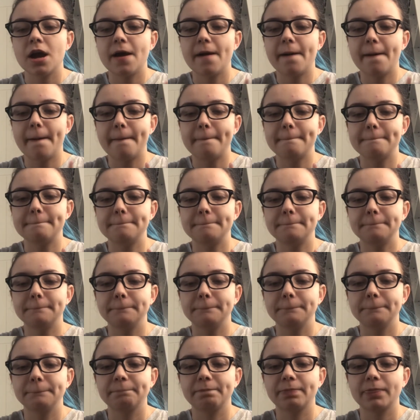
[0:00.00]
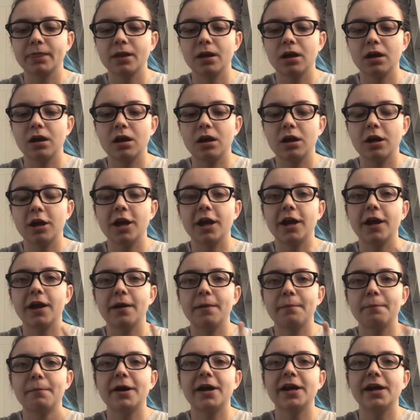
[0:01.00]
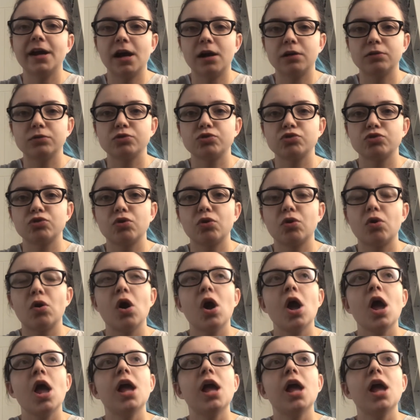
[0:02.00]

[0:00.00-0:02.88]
in my outro.